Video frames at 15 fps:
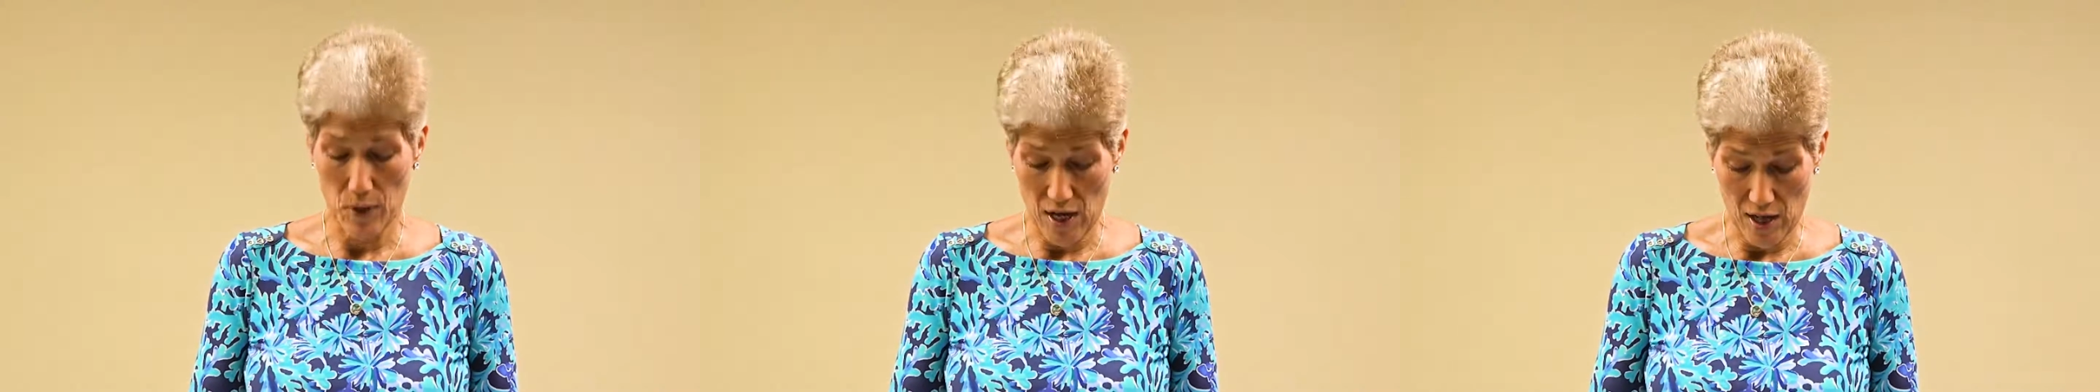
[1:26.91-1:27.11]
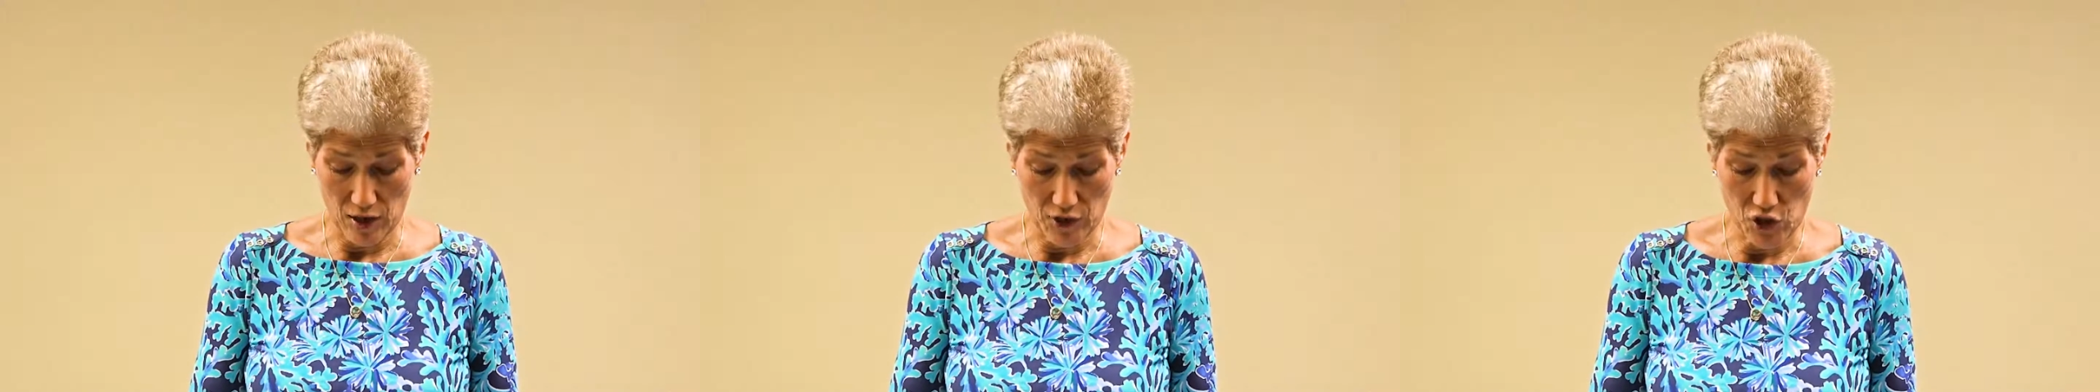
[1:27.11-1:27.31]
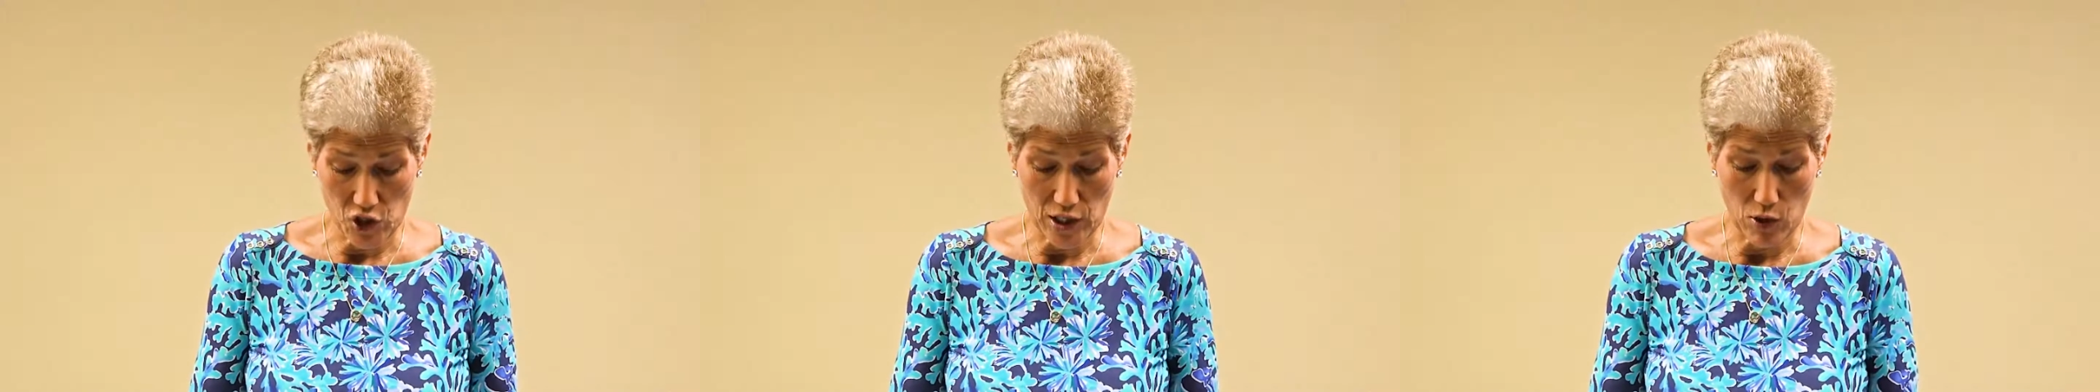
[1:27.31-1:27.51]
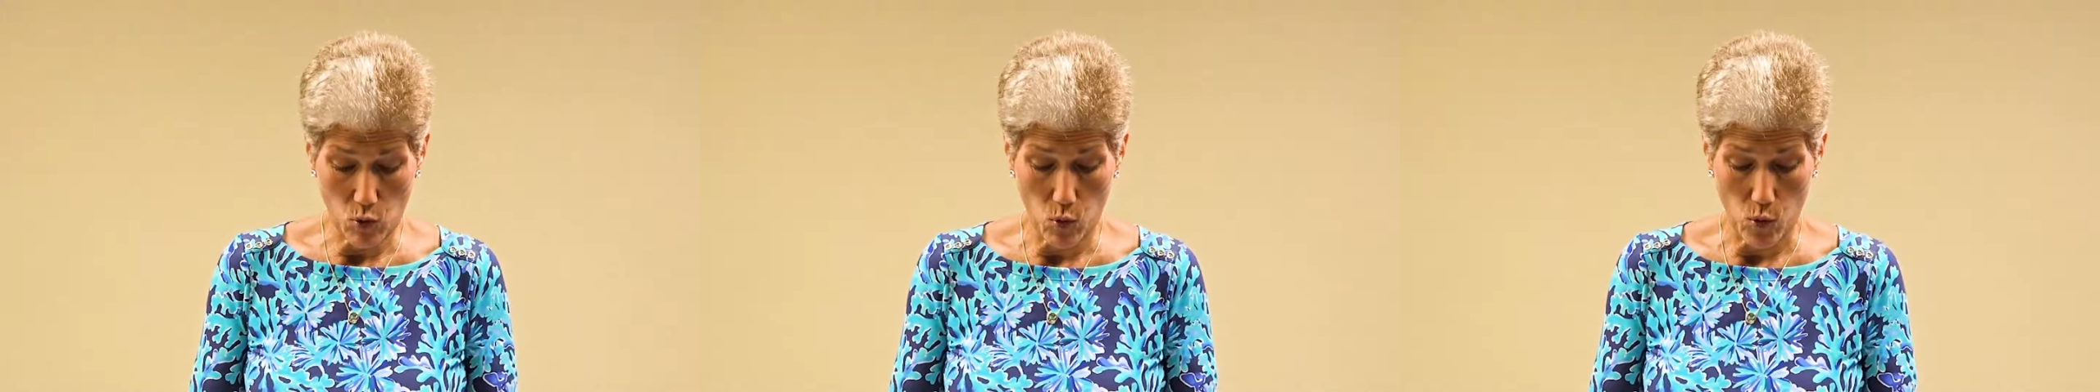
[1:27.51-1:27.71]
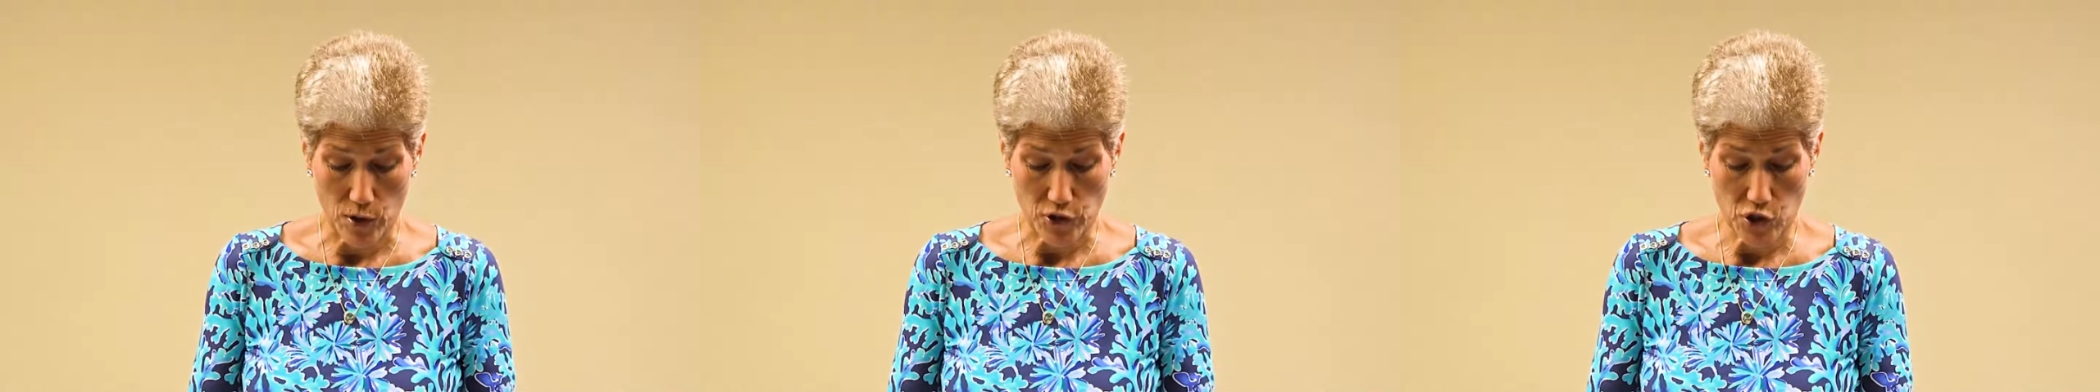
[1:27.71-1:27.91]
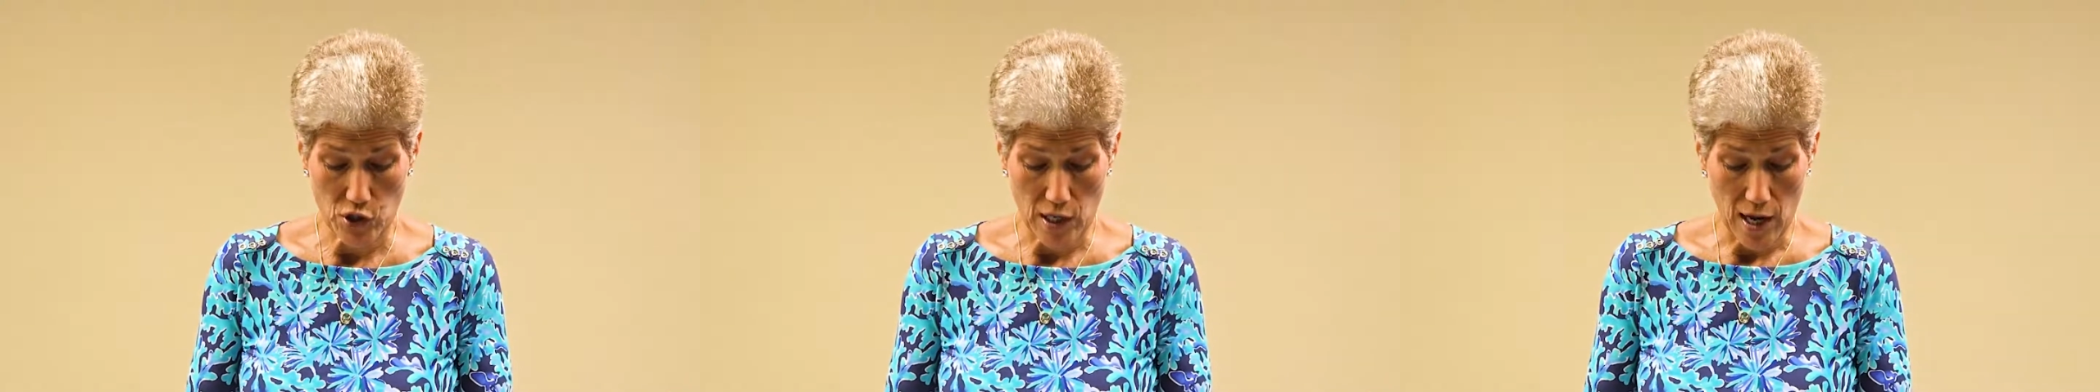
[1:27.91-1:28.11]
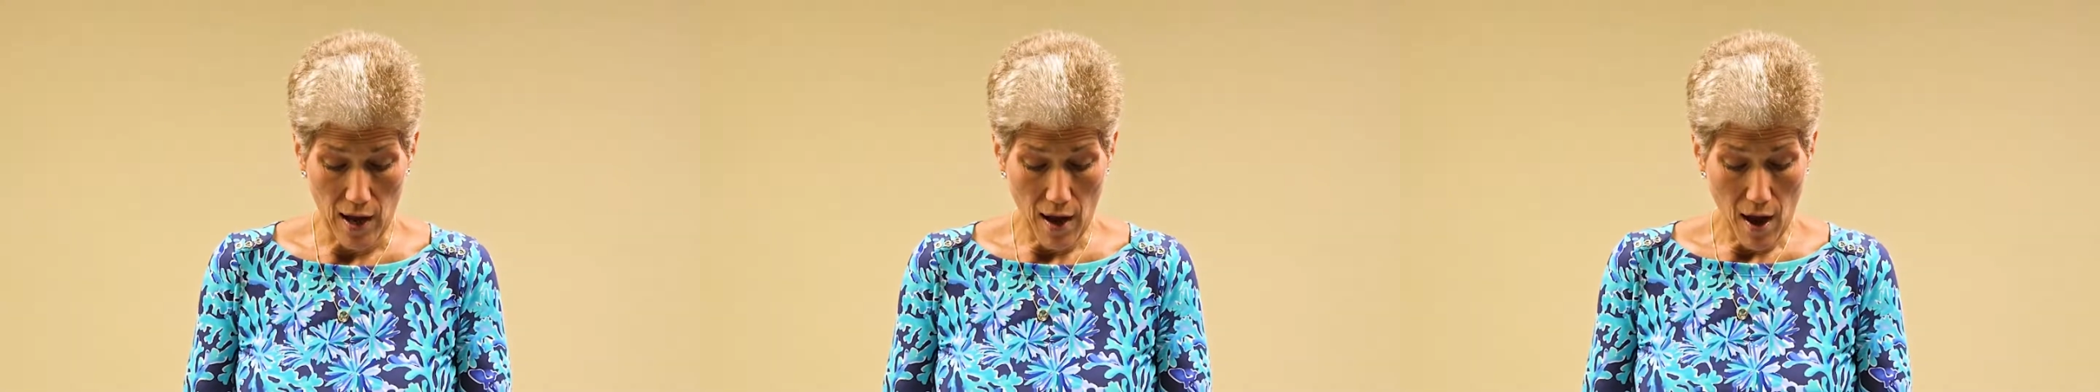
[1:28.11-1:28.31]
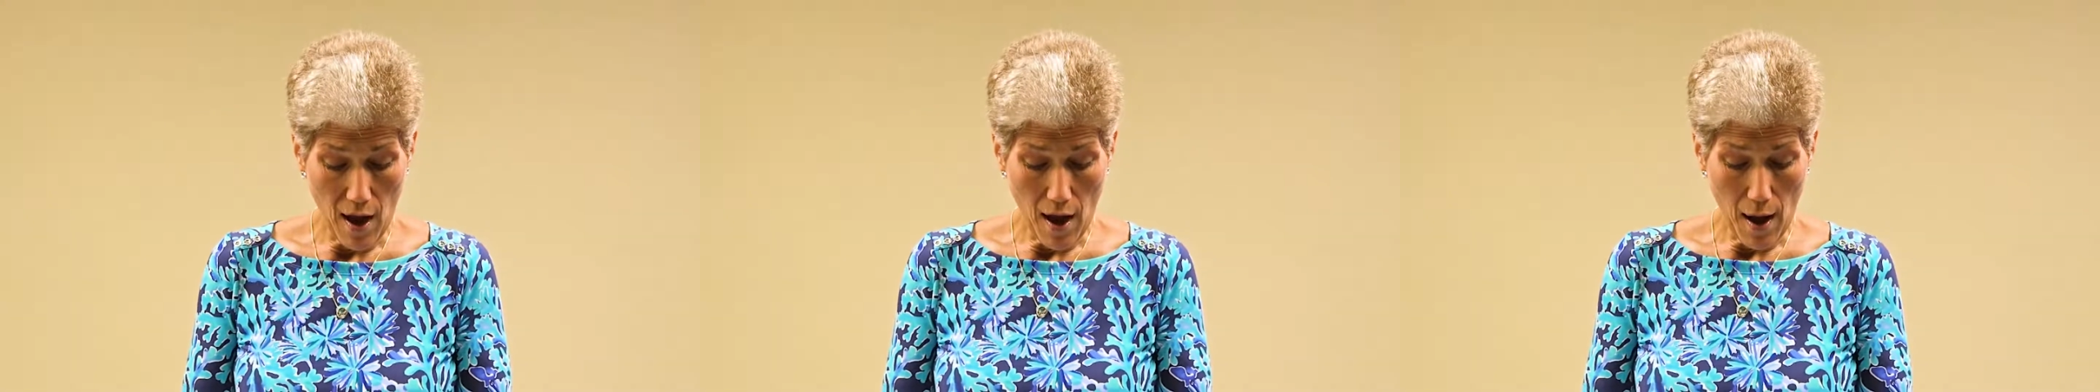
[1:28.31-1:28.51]
Biology course.
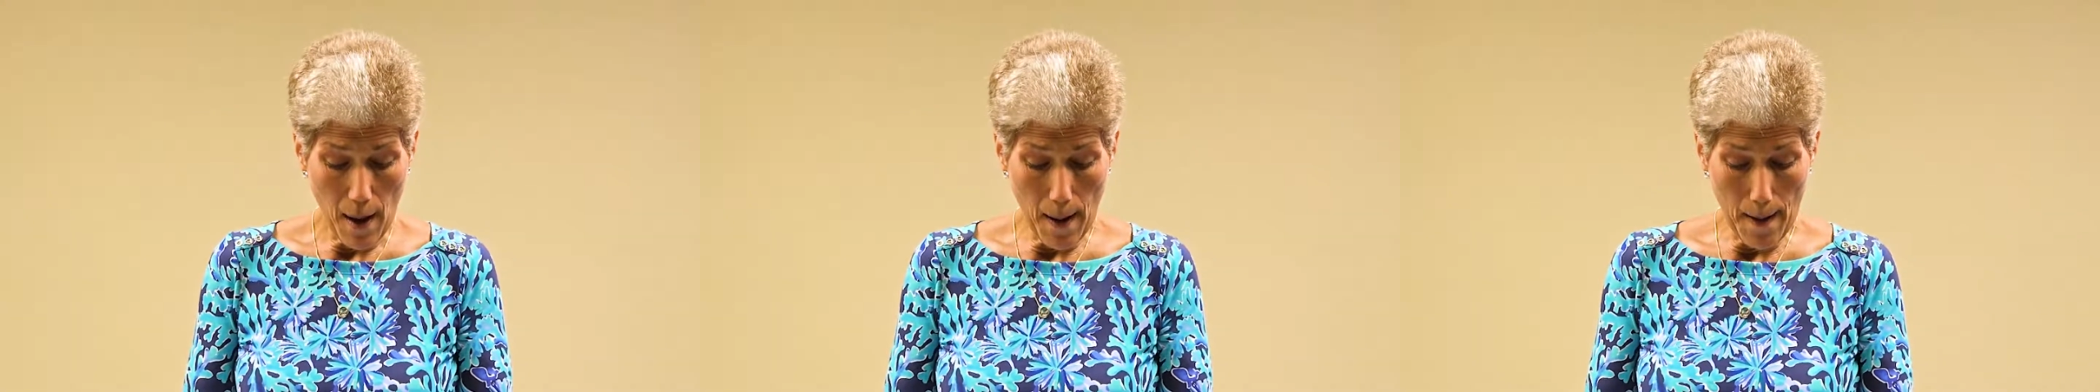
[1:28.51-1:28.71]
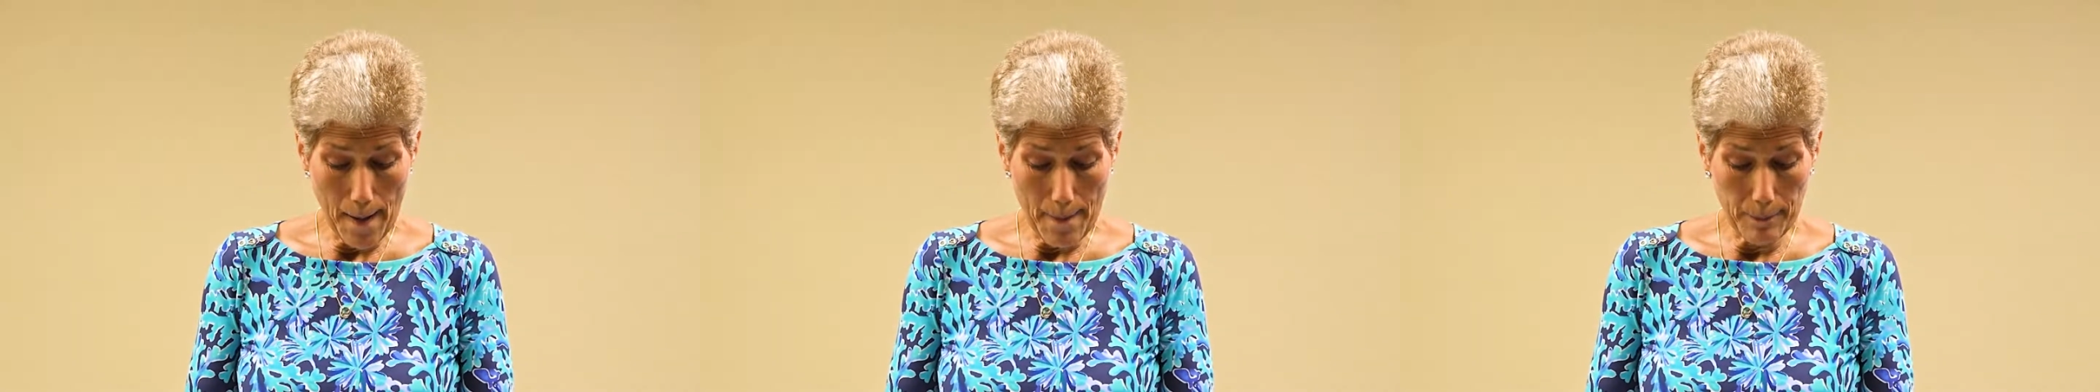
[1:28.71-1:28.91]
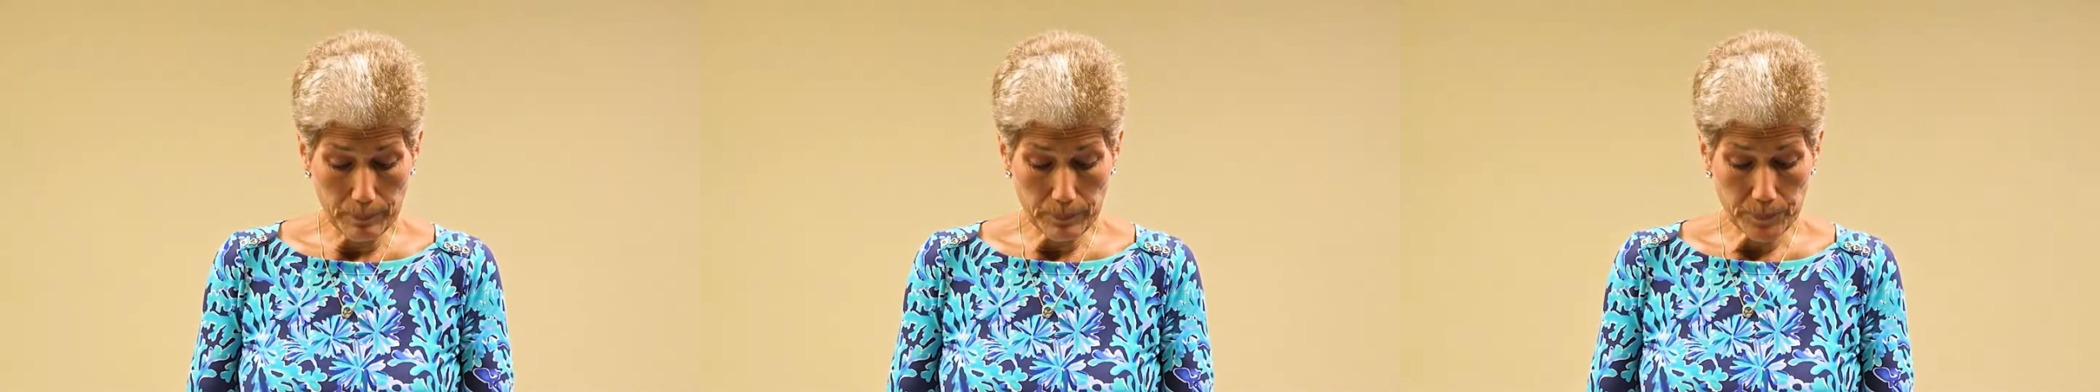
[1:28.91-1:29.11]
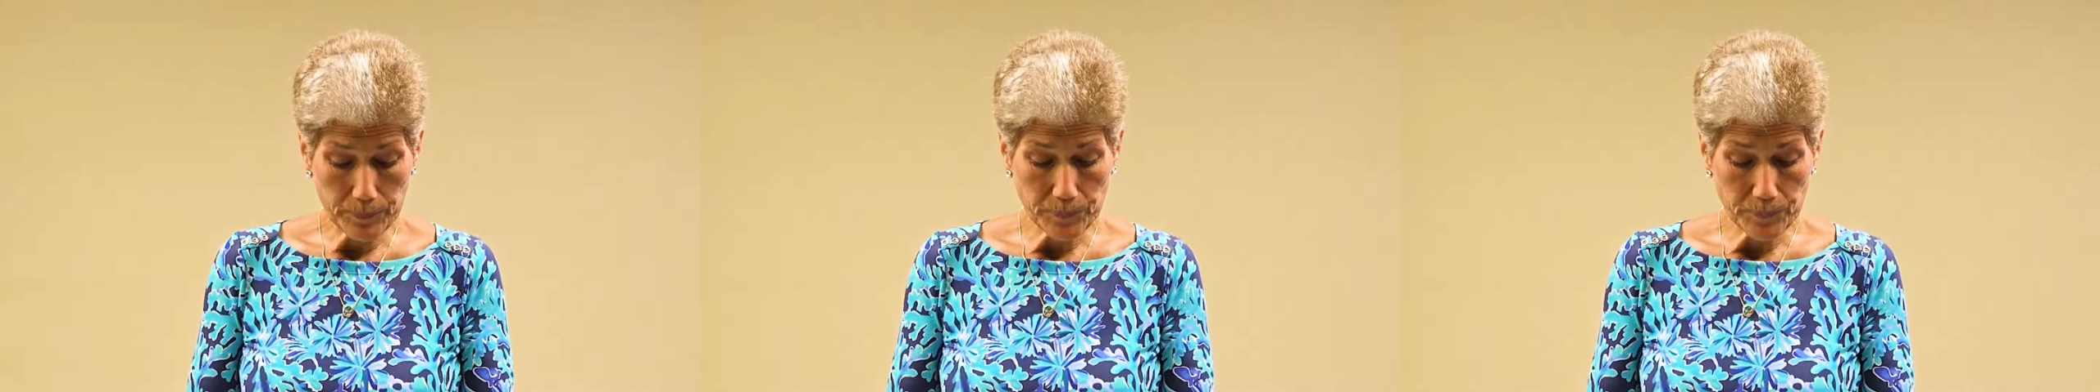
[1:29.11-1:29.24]
I